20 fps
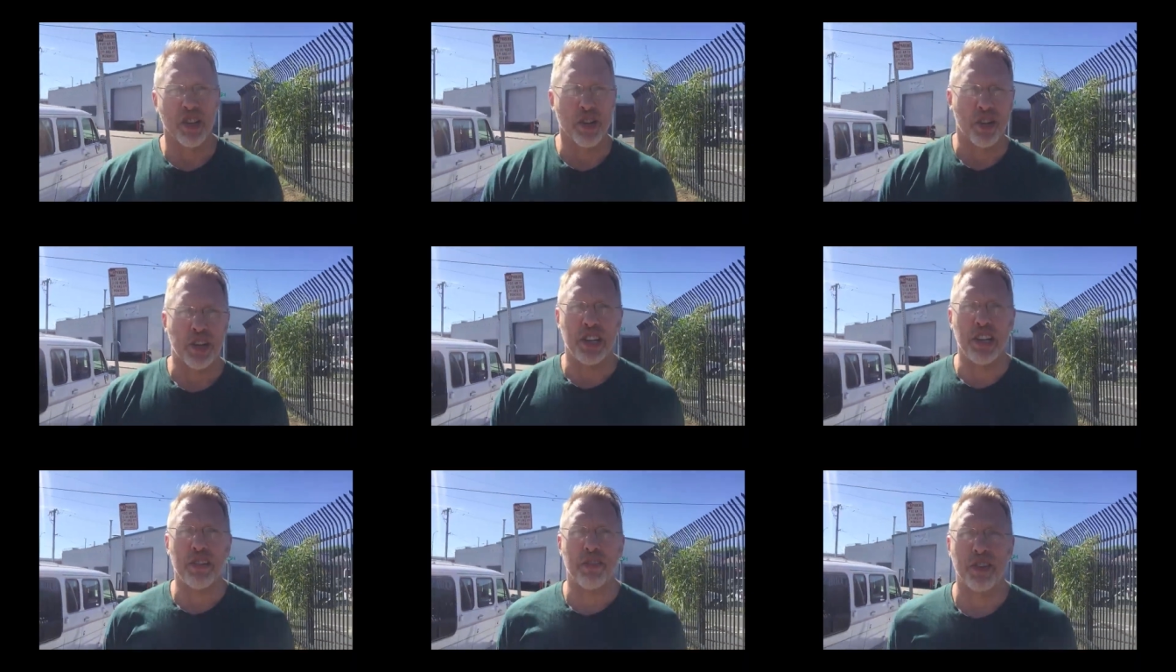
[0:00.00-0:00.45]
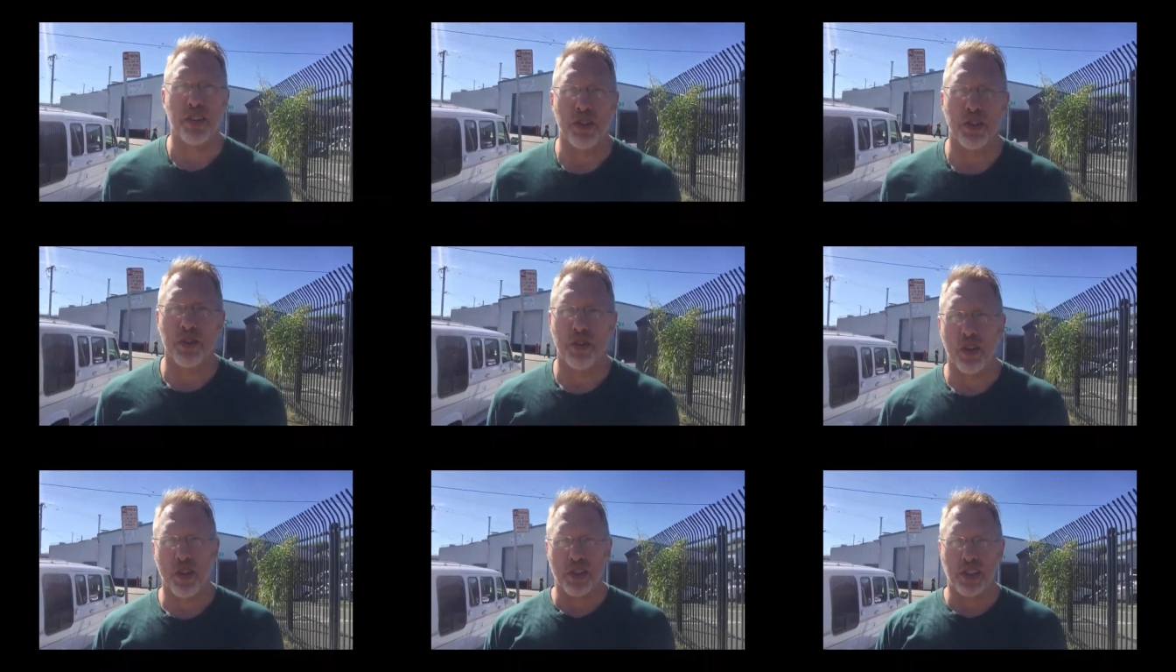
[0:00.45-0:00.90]
and you can
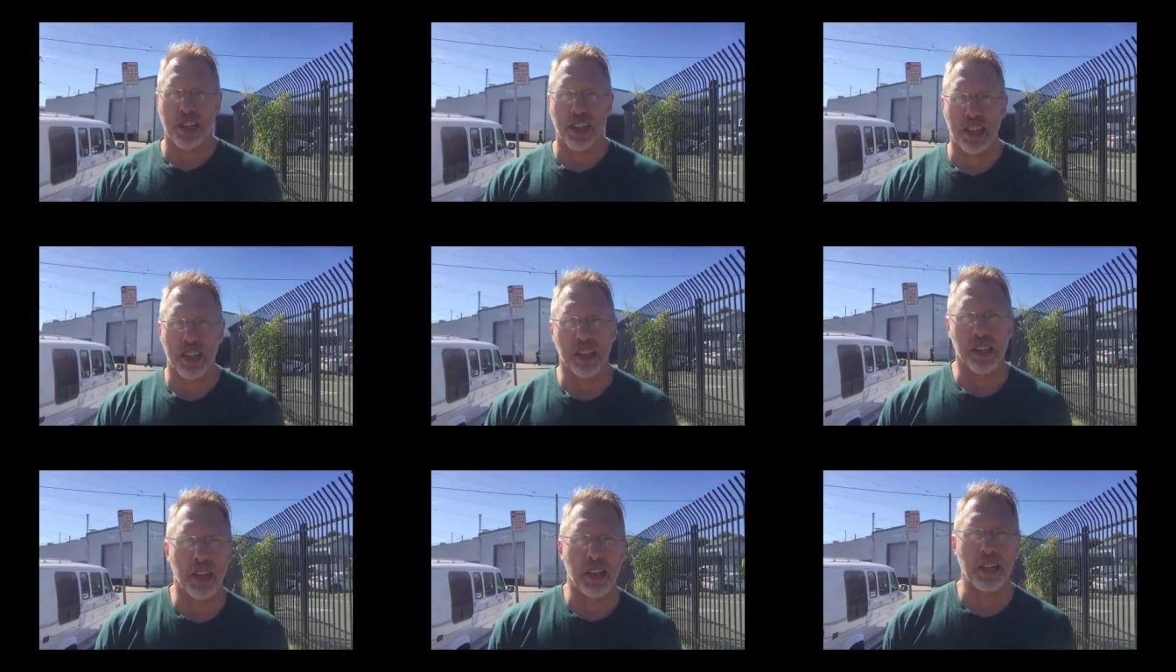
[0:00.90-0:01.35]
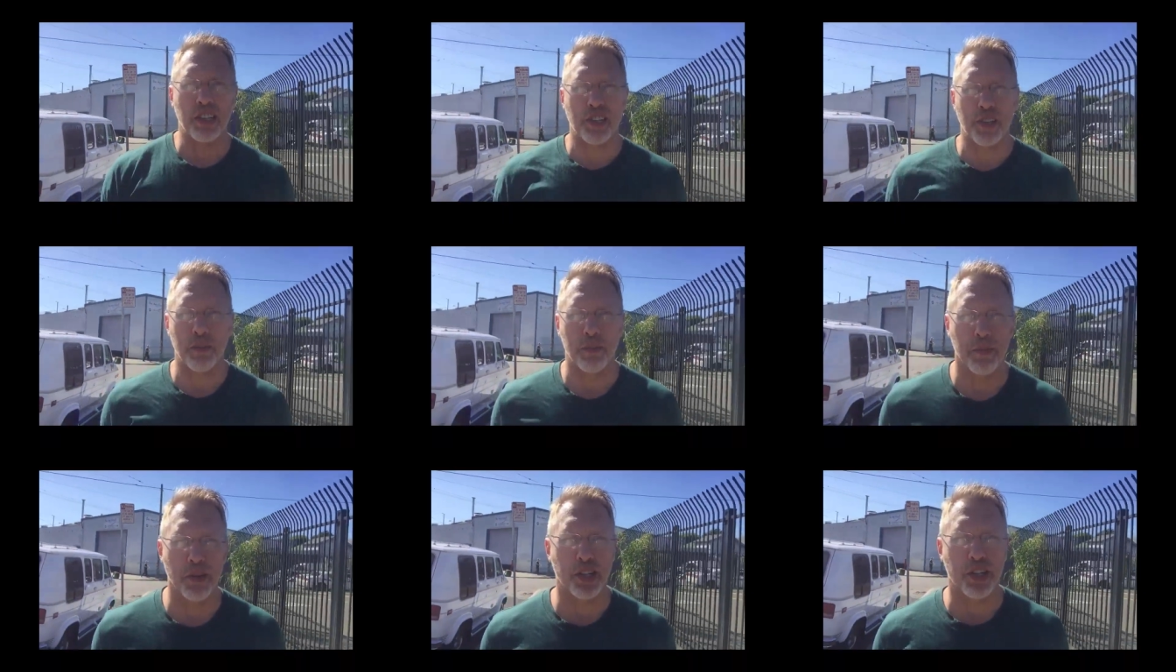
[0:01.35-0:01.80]
even do those little
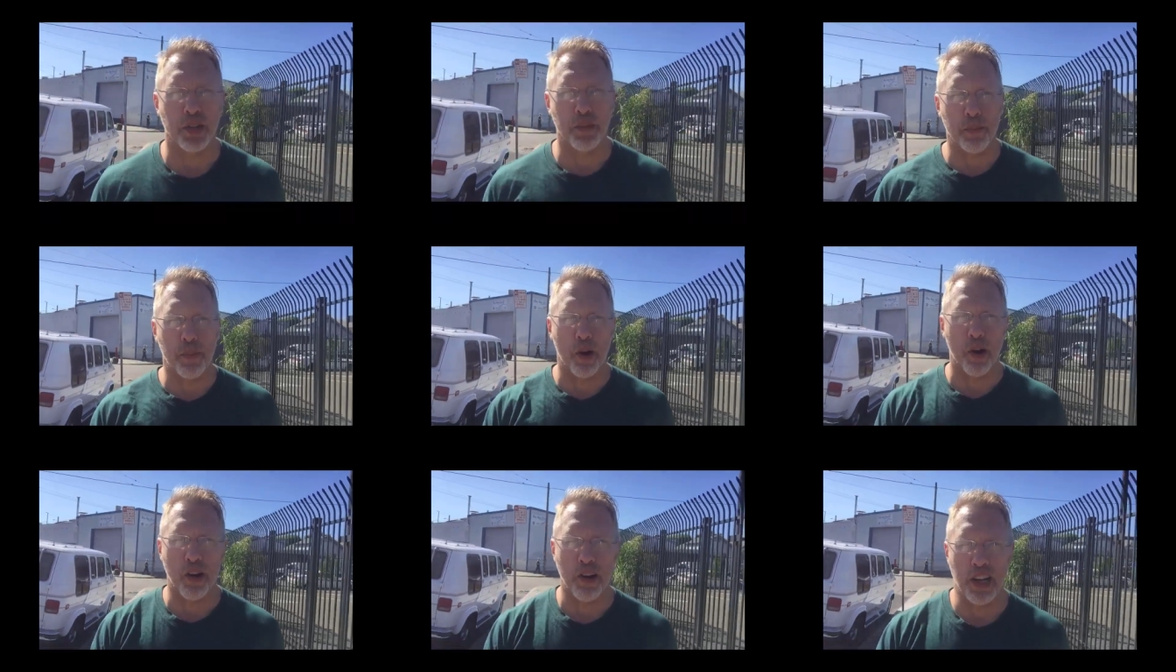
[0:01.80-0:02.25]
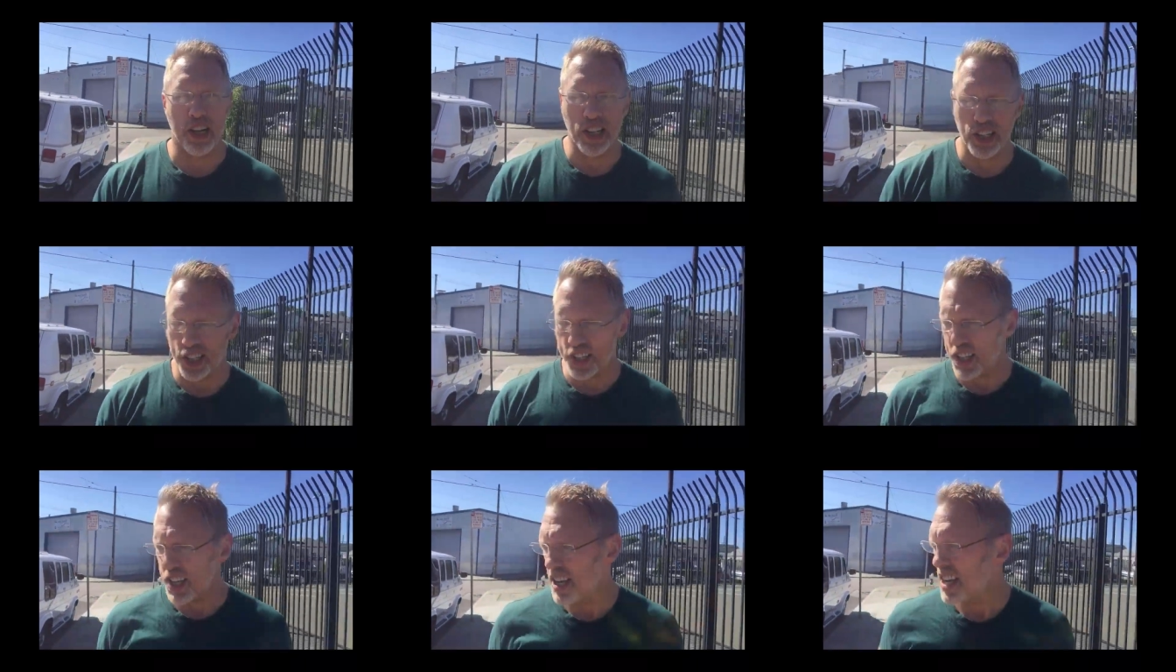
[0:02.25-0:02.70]
submission
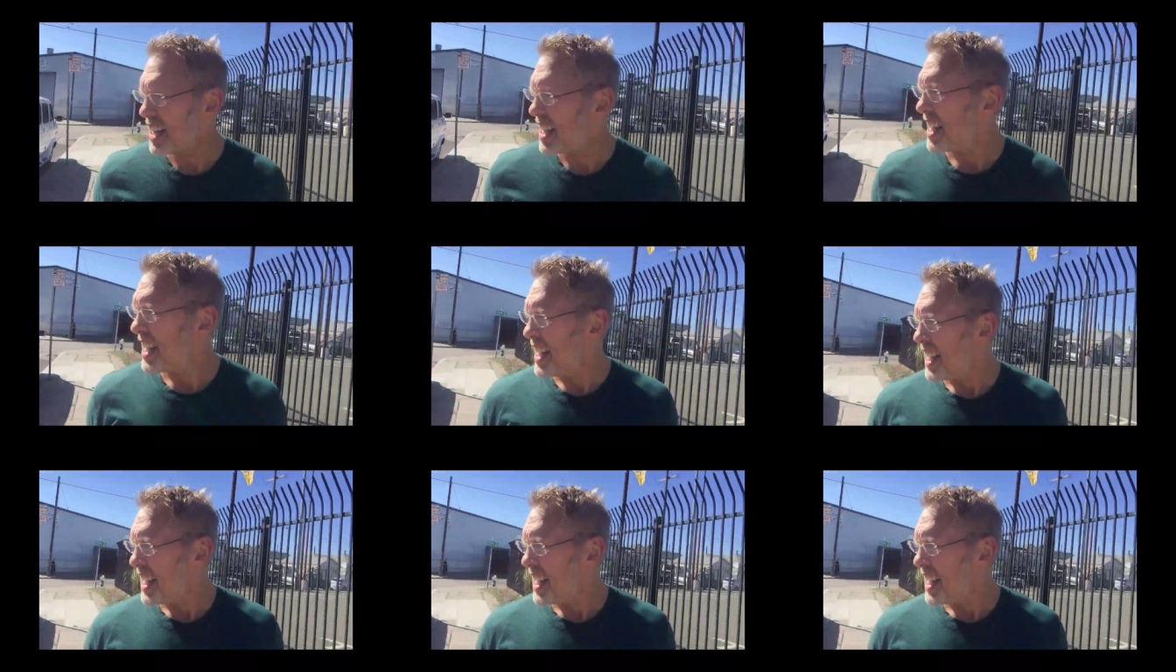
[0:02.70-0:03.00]
parties